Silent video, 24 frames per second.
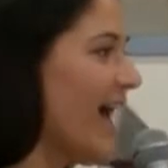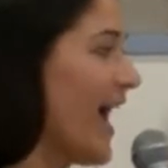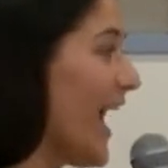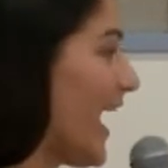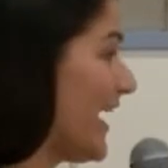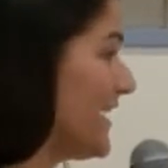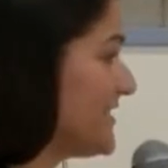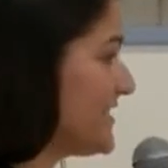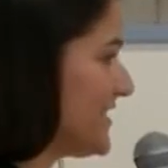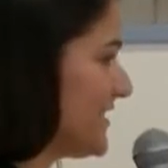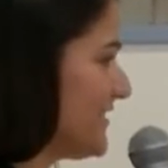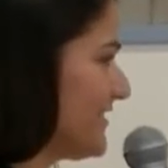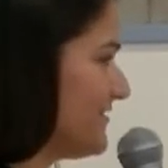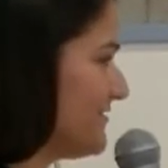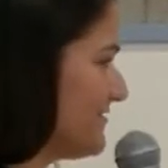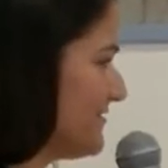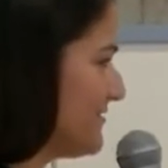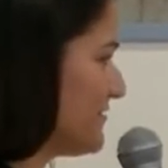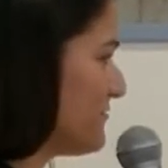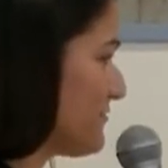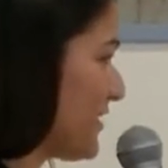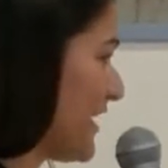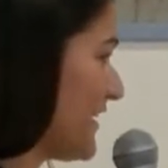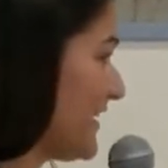I
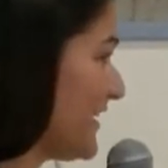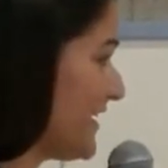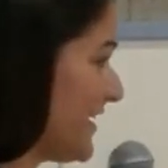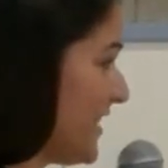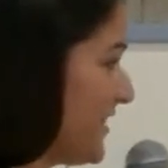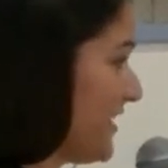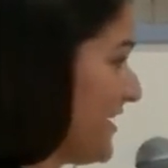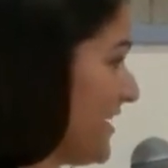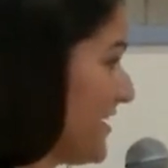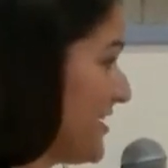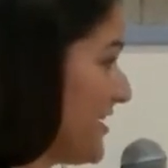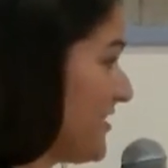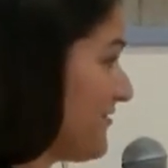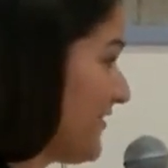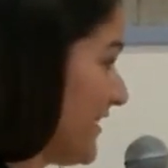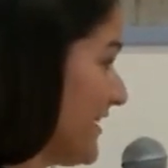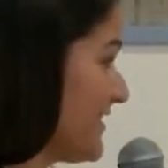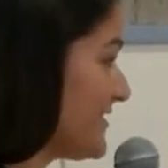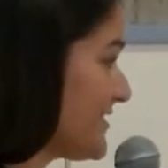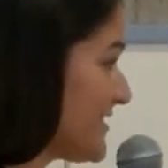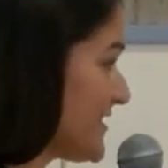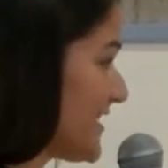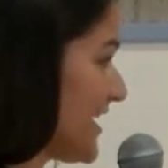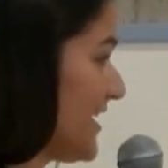didn't write anything in
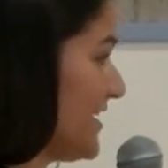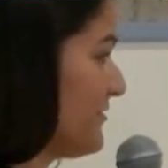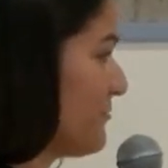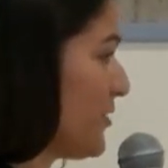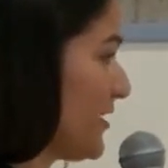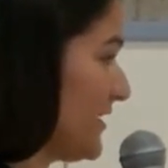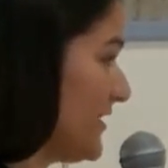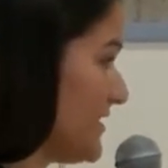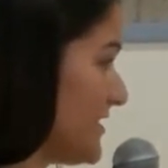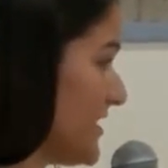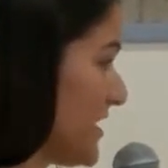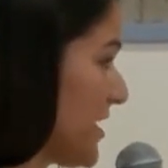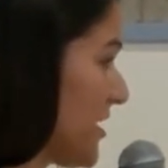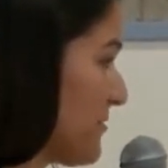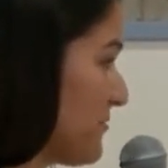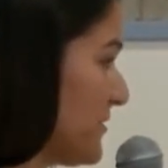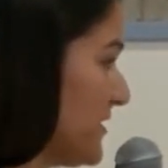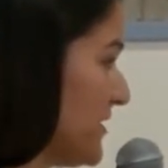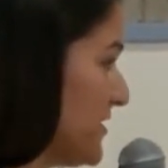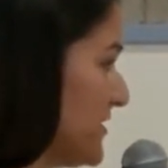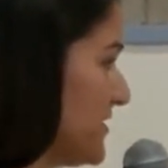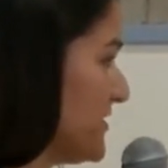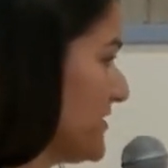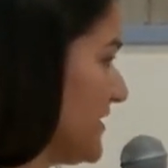advance. I wanted to come
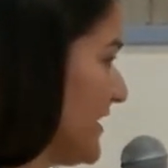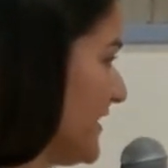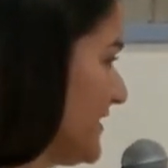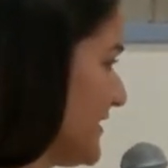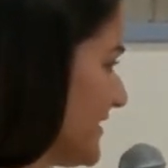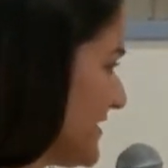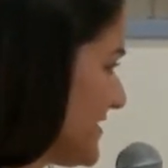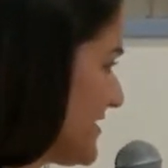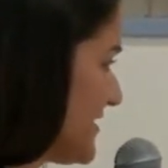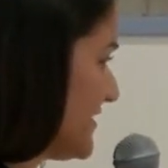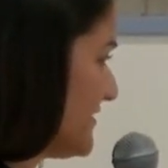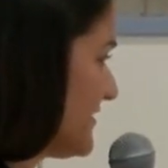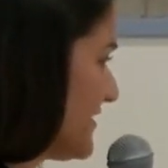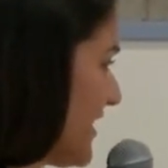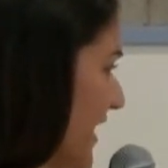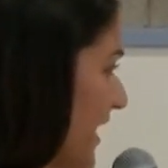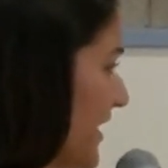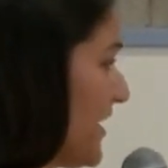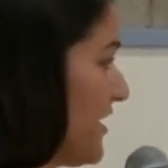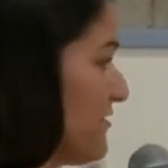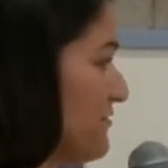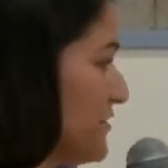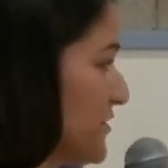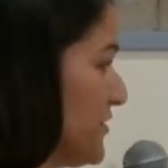here and listen,
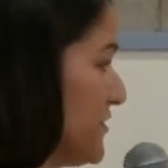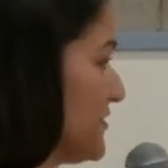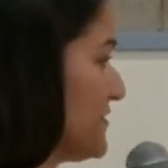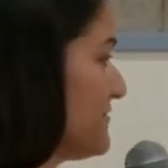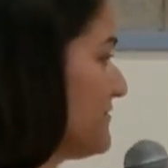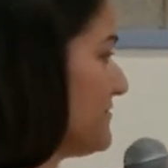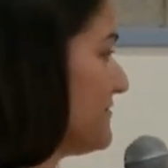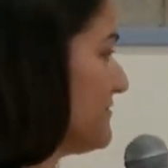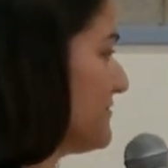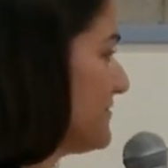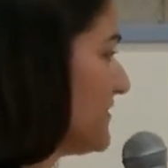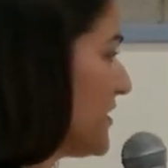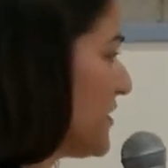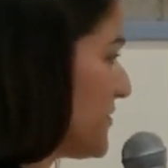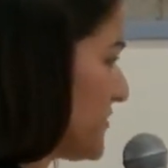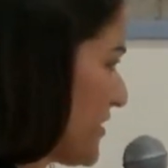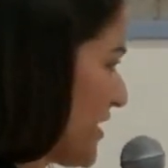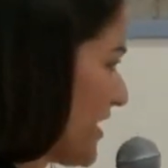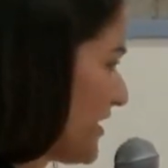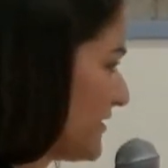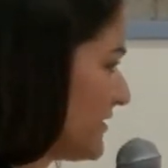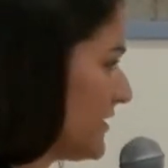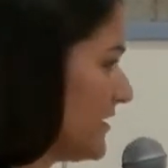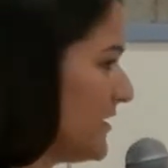and I've heard a
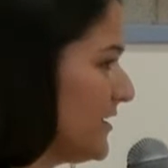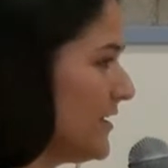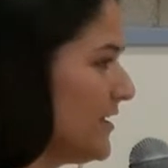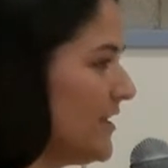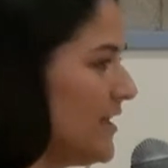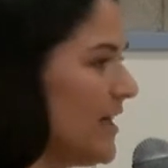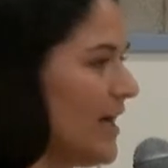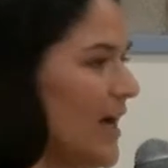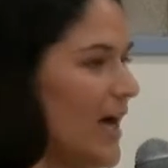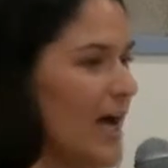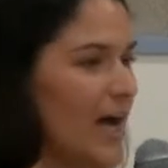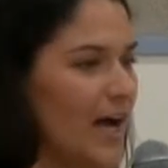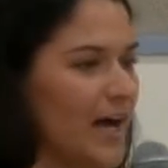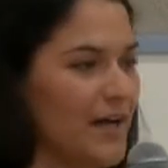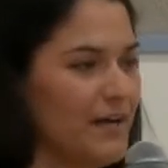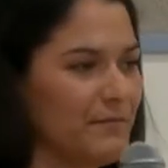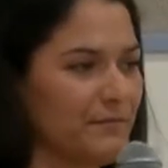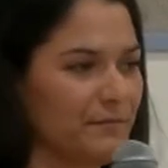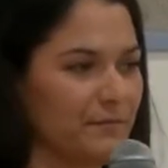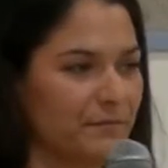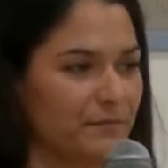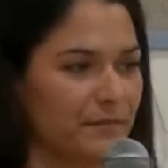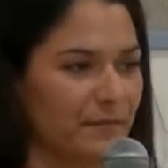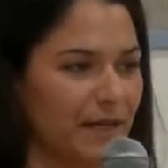lot.
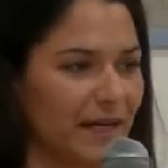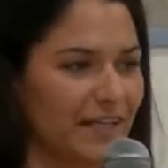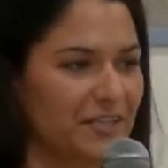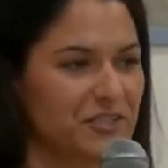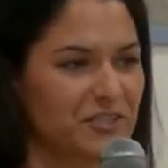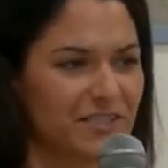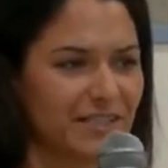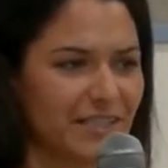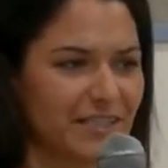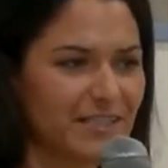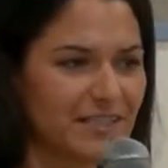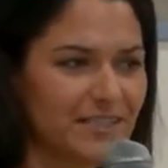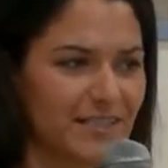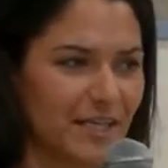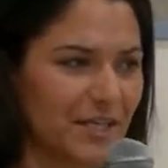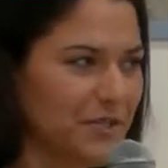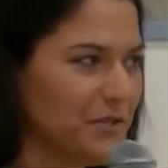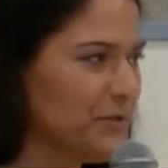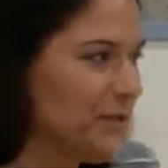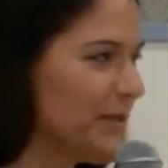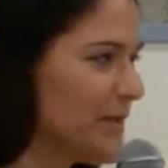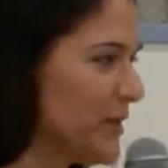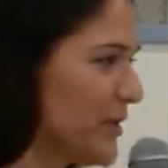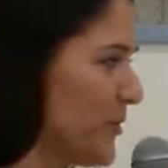I'd just like to tell
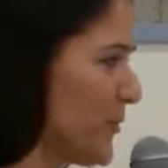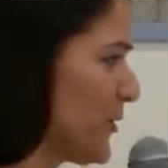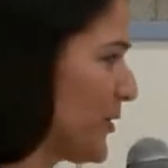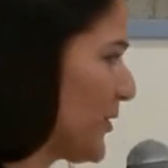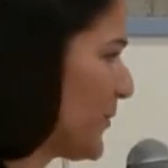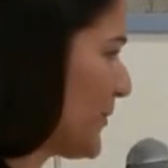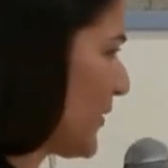you a little bit